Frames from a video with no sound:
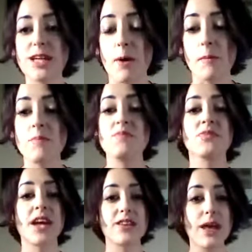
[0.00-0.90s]
So
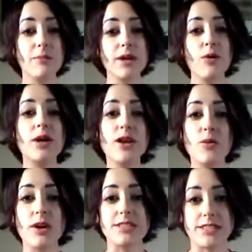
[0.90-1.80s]
let me know what
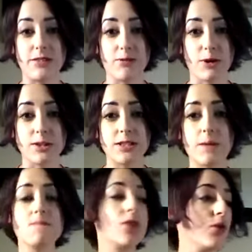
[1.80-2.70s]
you want to see first.
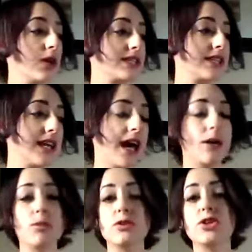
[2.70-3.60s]
Do you want to see an
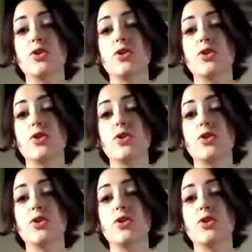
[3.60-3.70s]
animal?